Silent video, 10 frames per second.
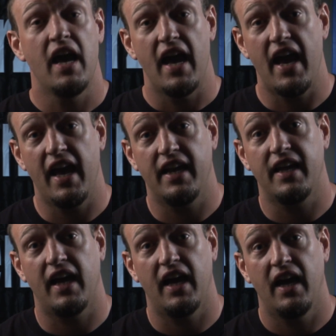And
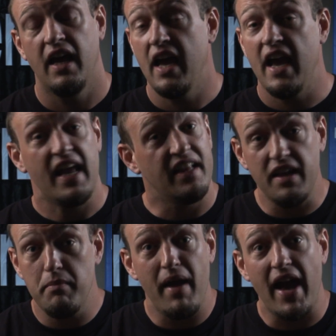he
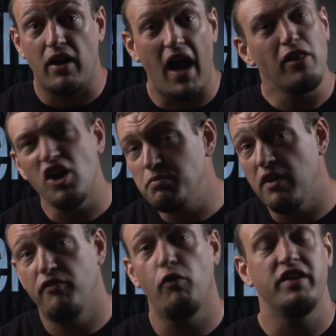didn't matter. I lost my
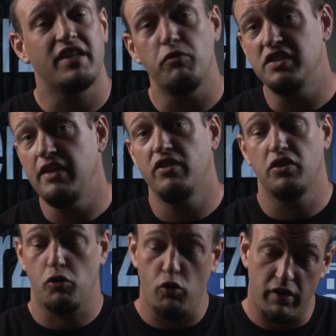voice. I wasn't even in the
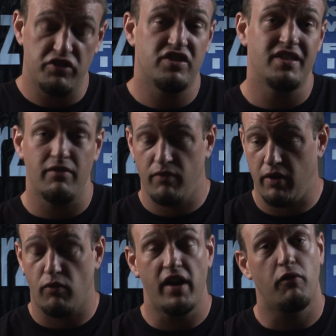corner. I was just sitting like
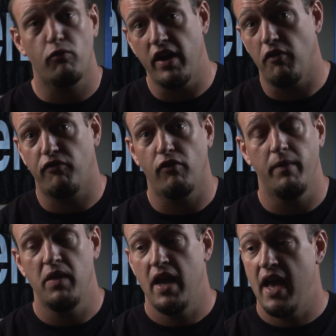right out front.
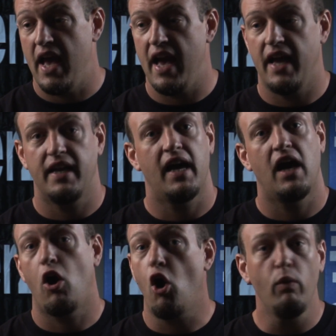And
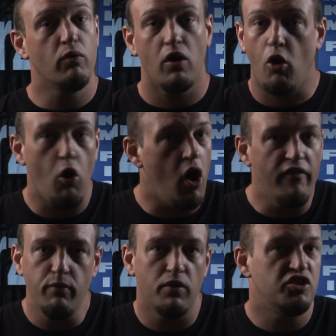
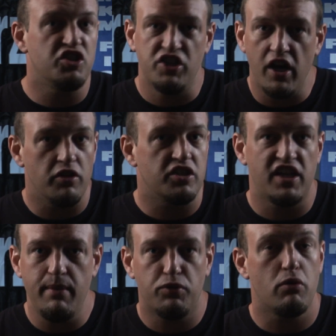everyone was just yelling, just
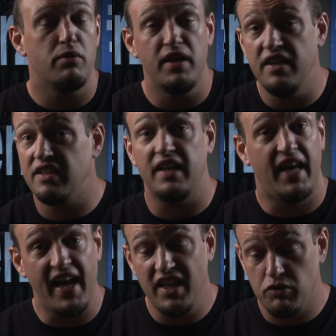keep throwing knees. And
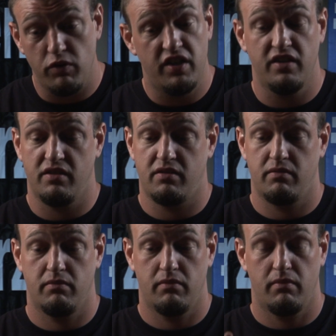Gaines, with his
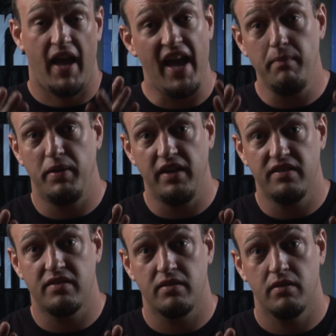
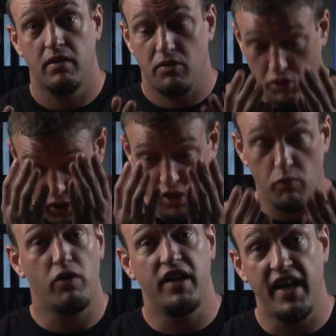headpiece turned
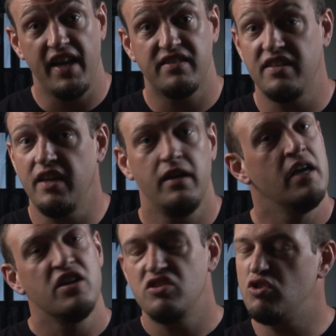where he can't see,
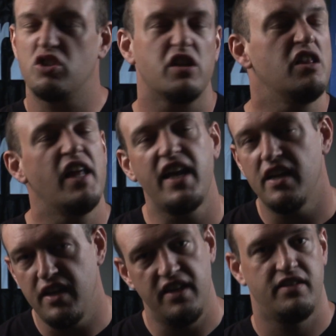just laying
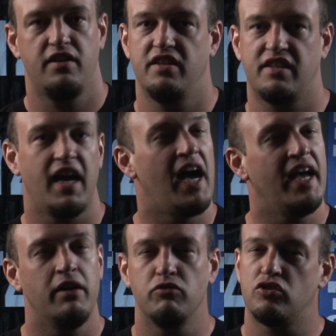knees into this guy.
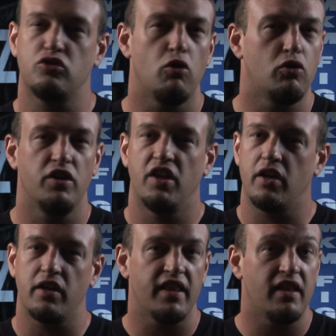It was so good.
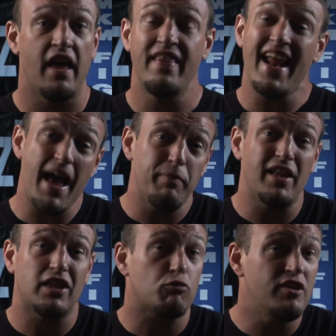And that happened
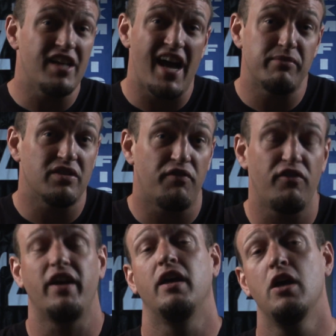like 3 times in the
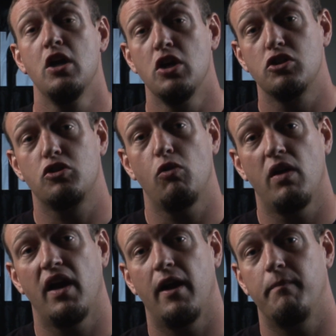fight.
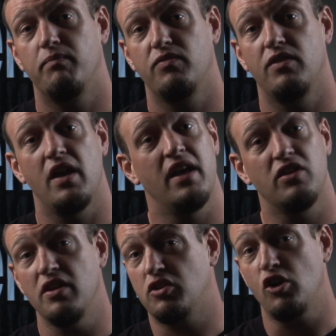So
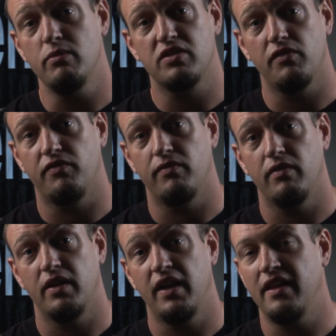in terms of,
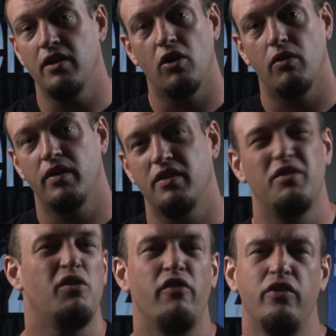you
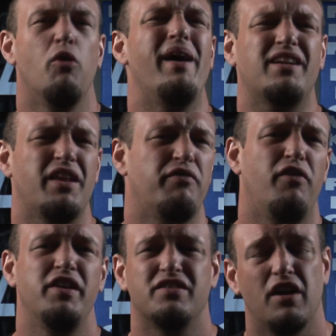can go back to like
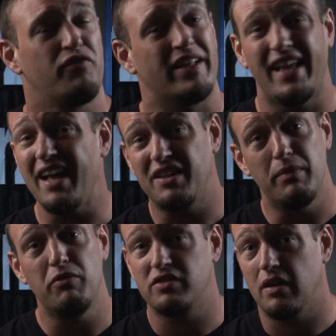funny stuff. Like that to me
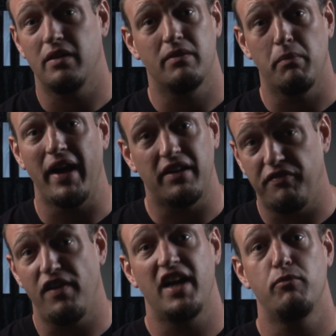was my
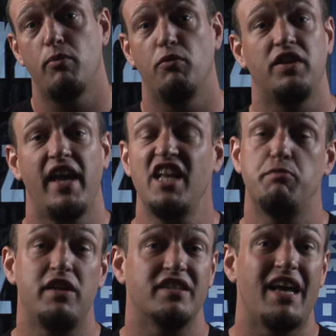defining moment with Gaines,
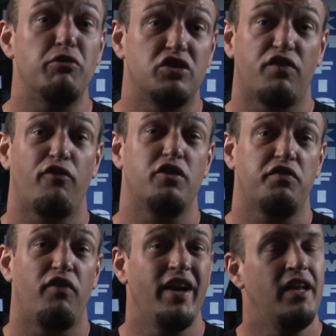because that was his first
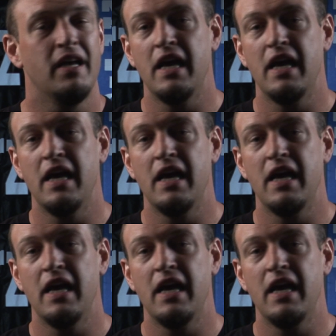fight.